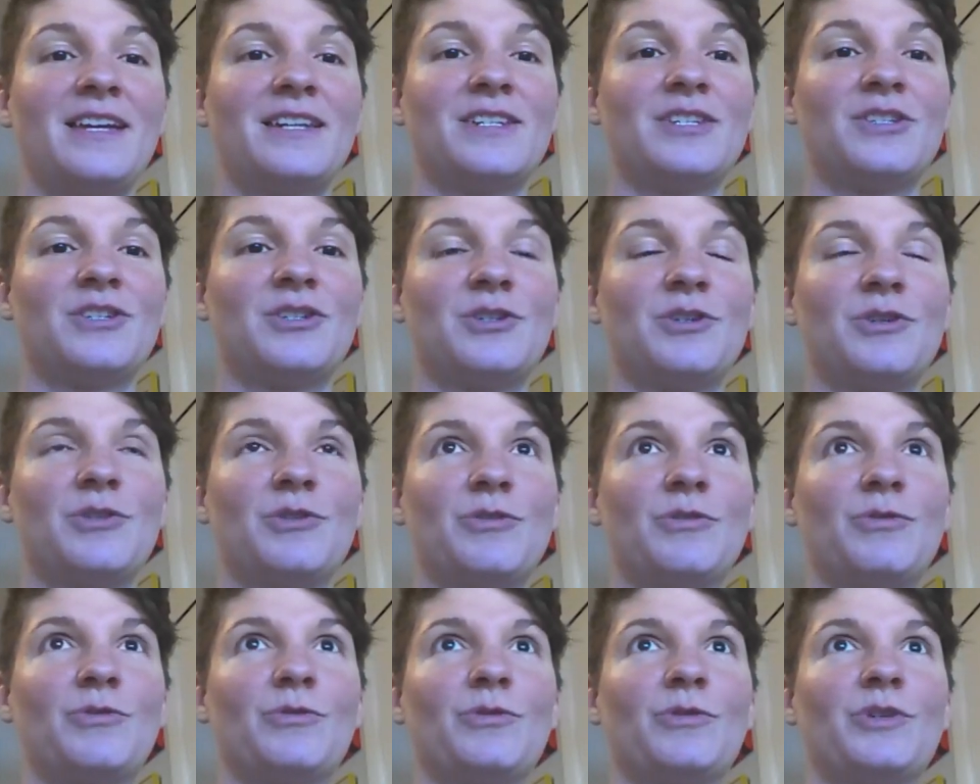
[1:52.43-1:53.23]

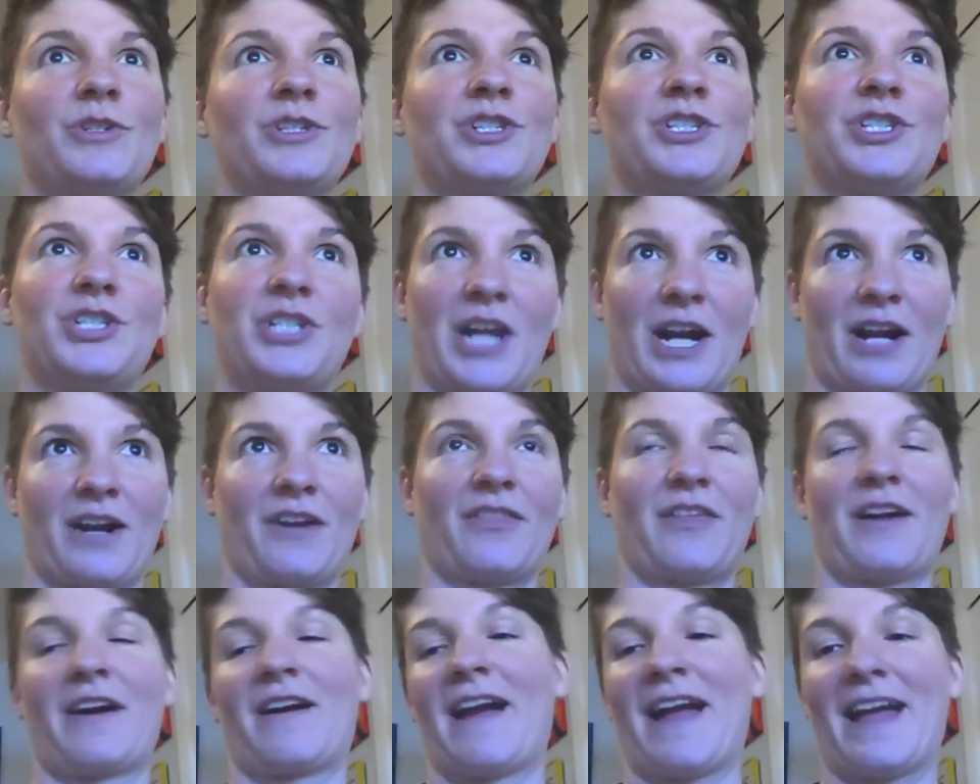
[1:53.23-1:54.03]
to
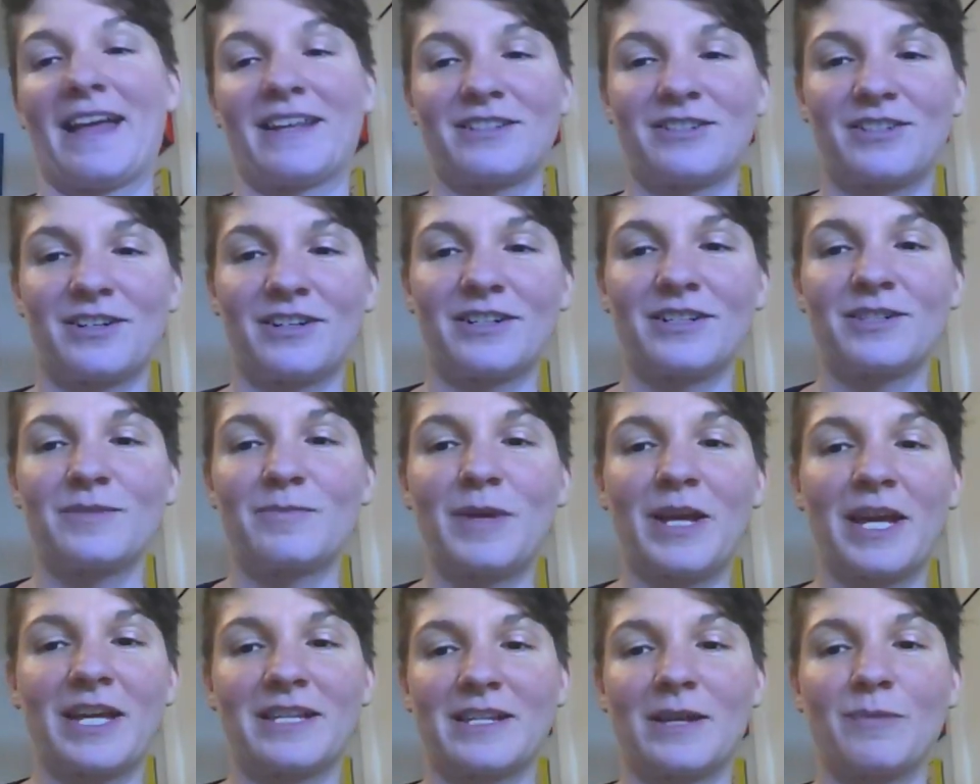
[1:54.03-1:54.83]
share their answers
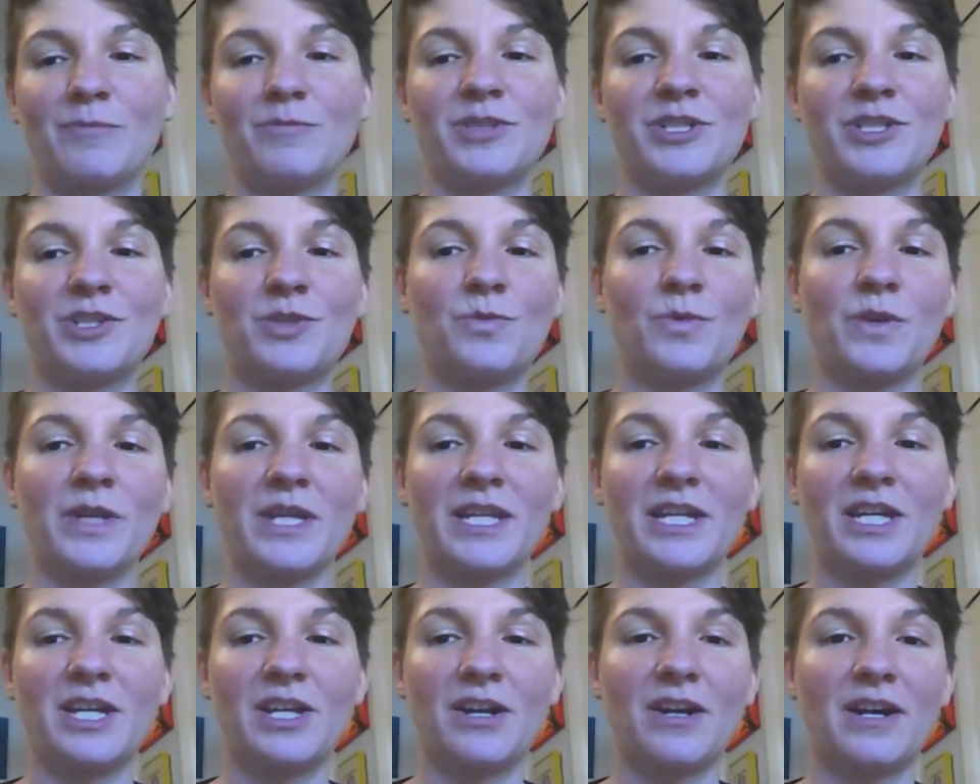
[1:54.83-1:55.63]
because I'm just
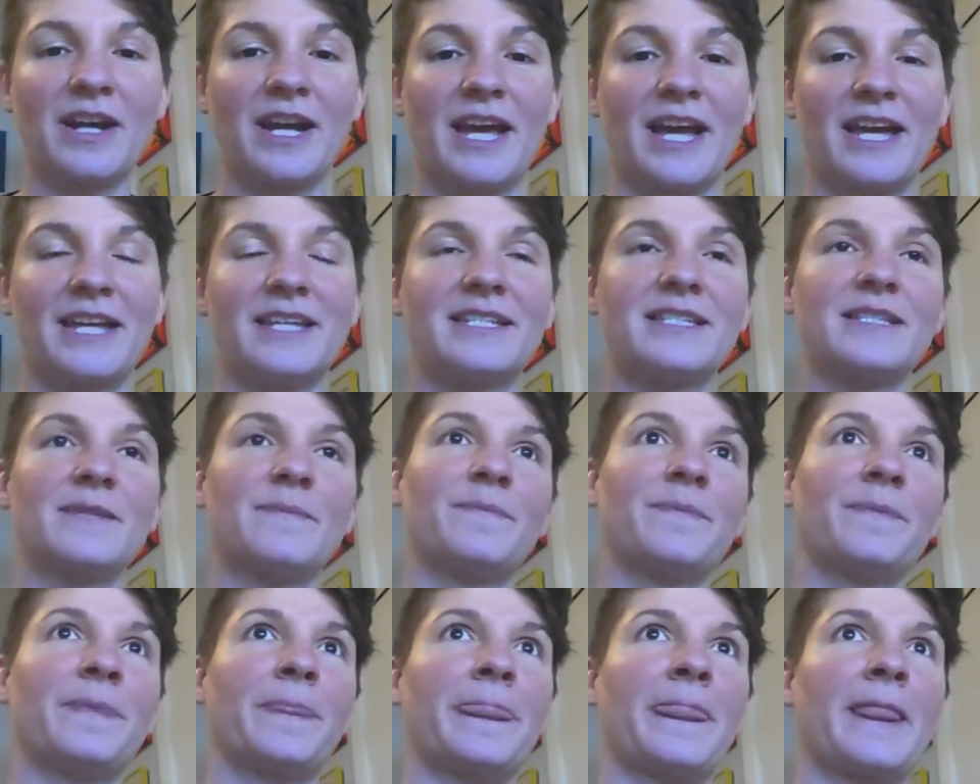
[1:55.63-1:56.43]
really curious
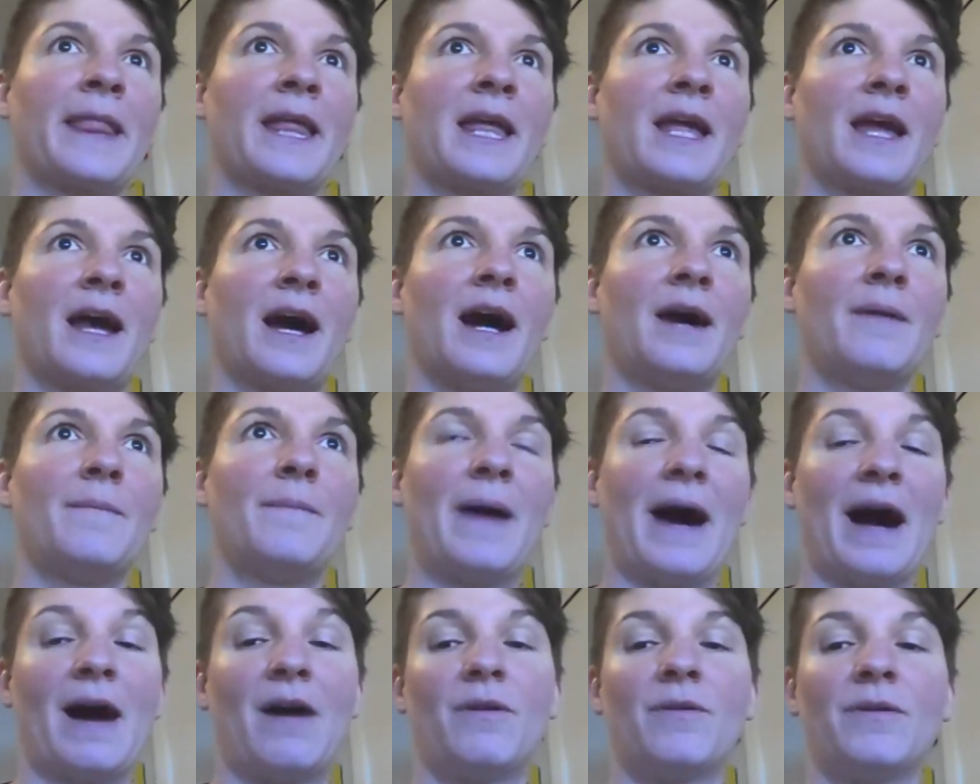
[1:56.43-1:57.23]

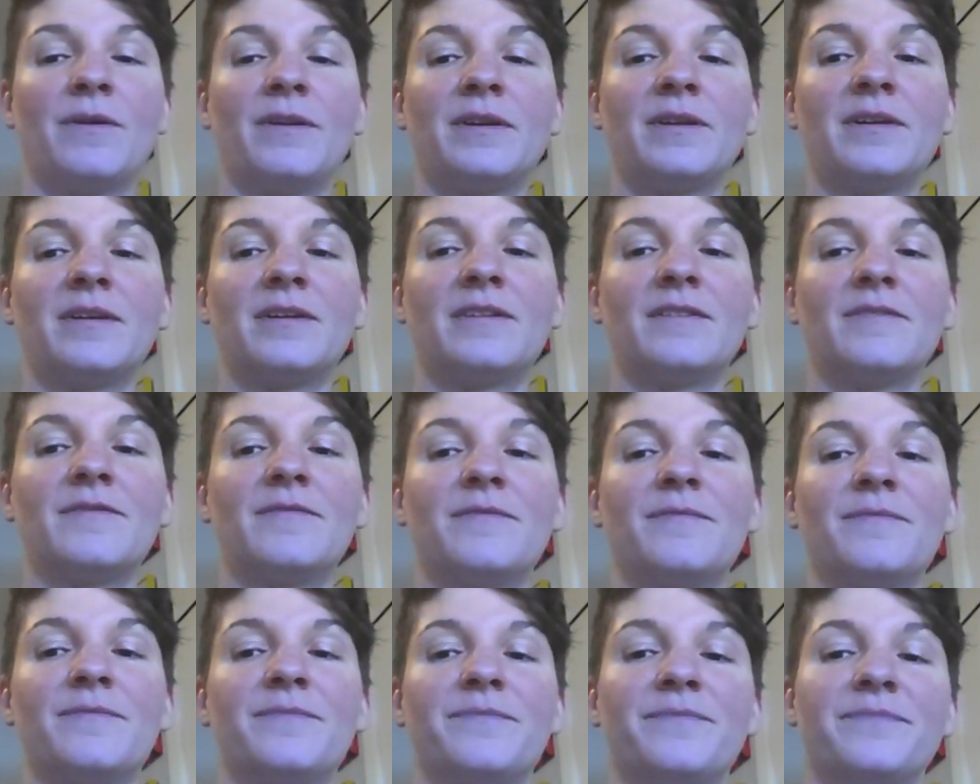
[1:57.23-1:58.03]
about
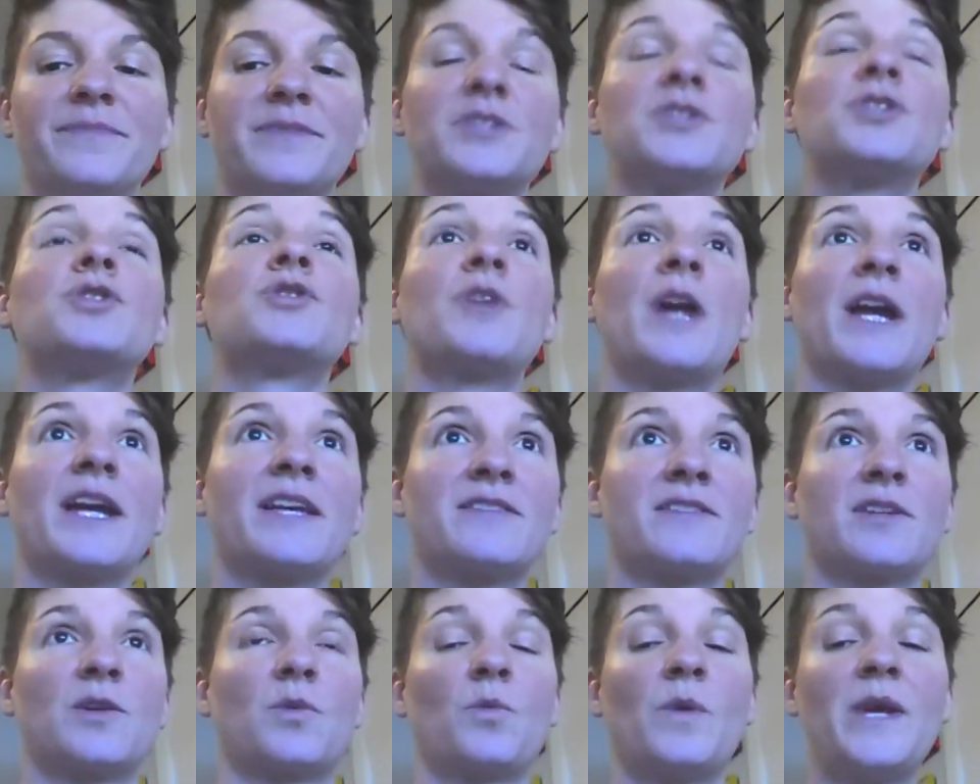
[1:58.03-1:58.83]

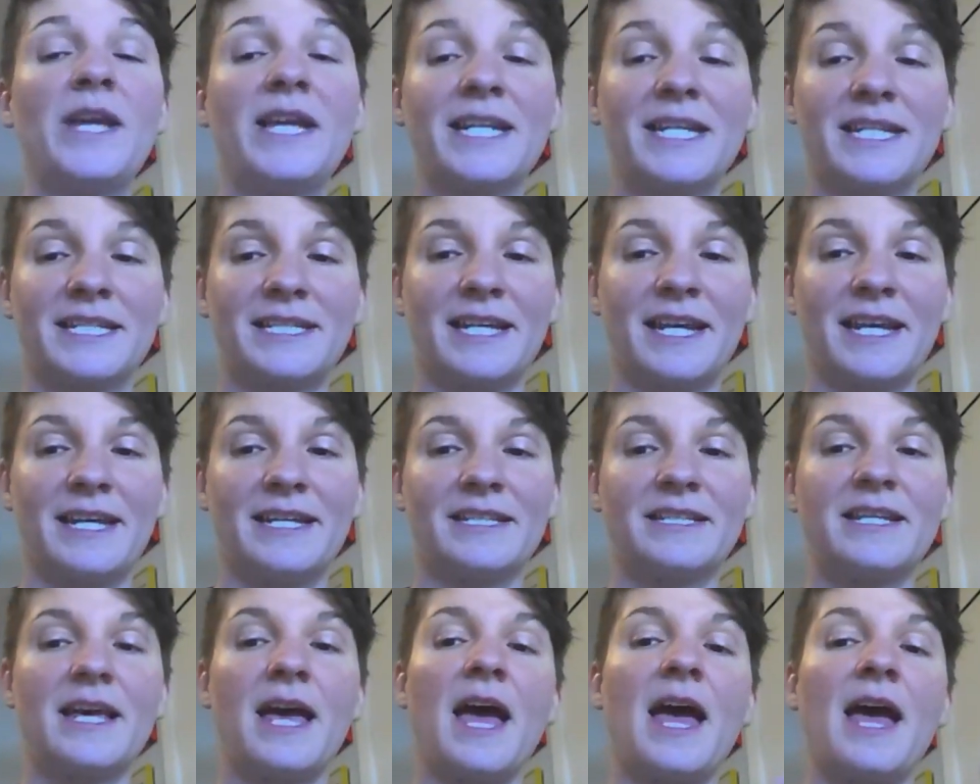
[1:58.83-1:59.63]
strengths and
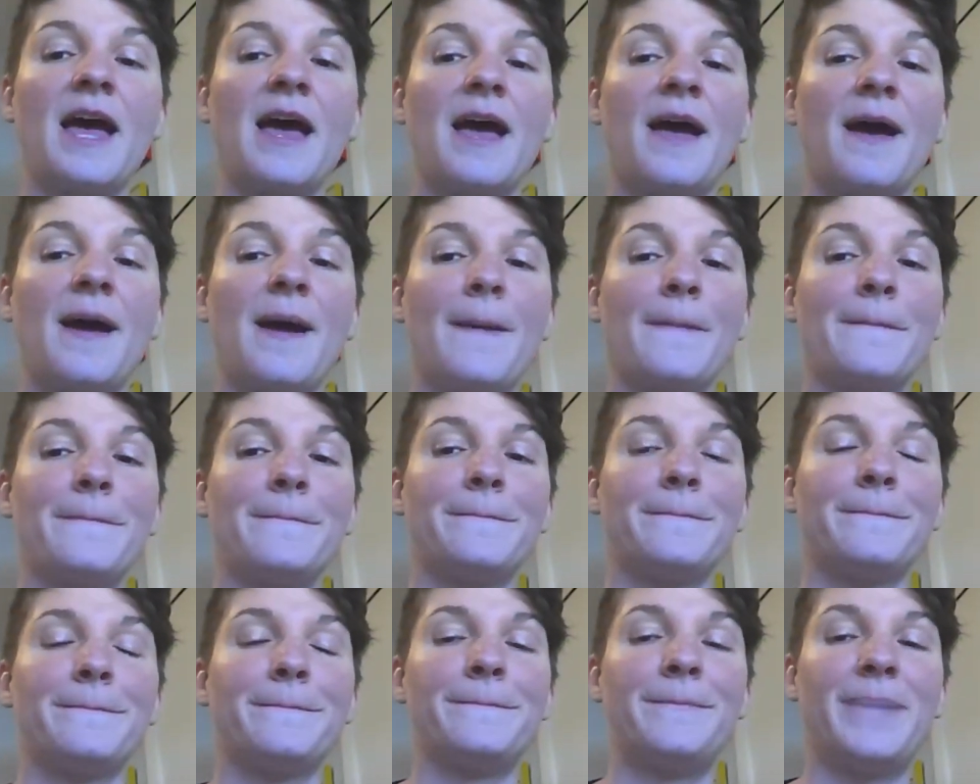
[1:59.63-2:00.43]
weaknesses,
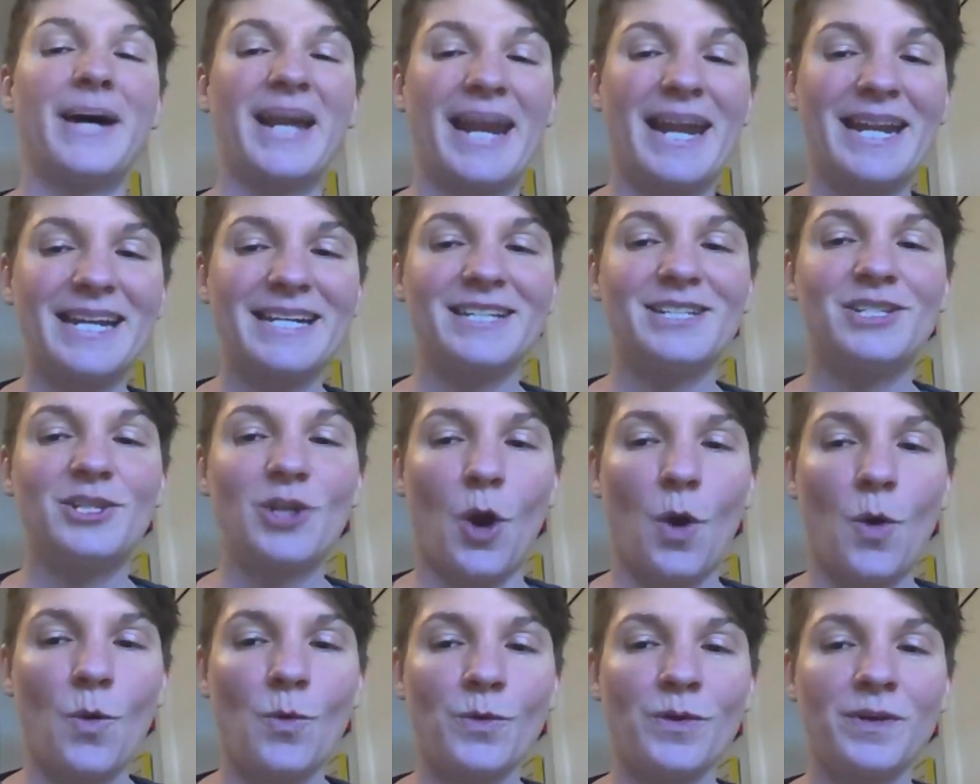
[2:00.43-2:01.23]
but I
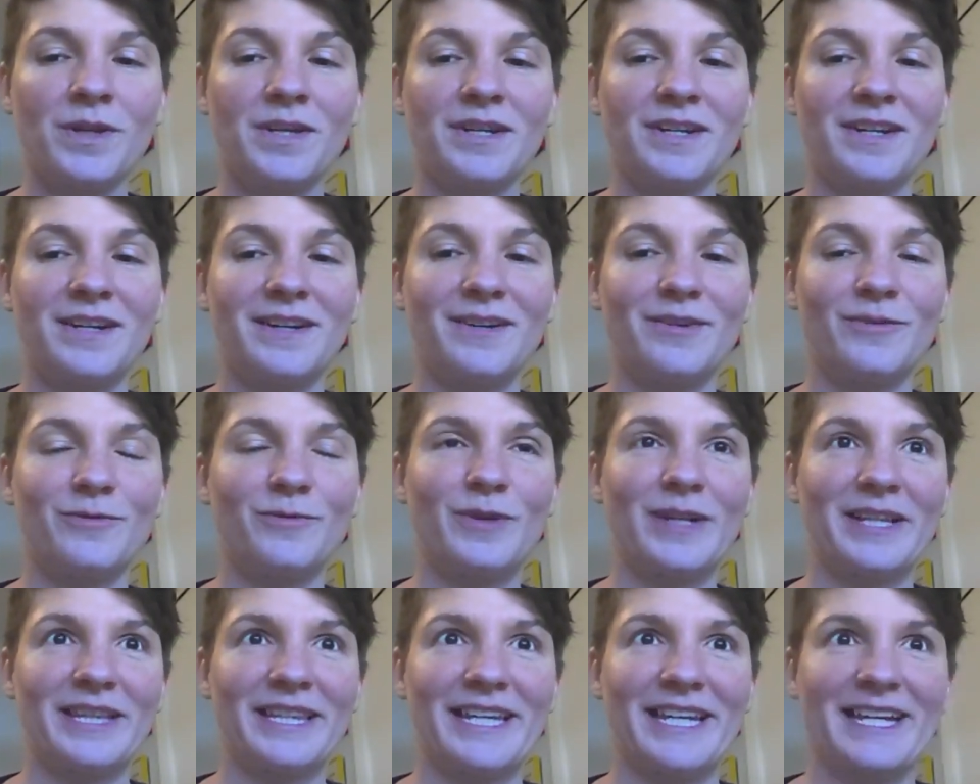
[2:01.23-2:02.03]
don't
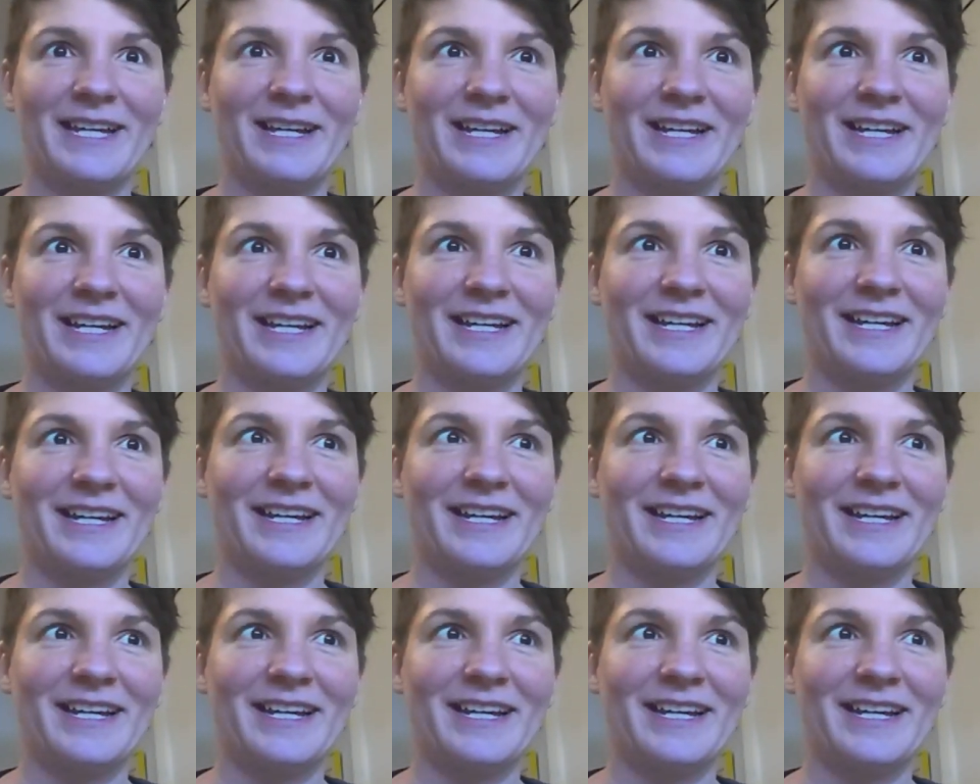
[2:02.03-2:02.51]
really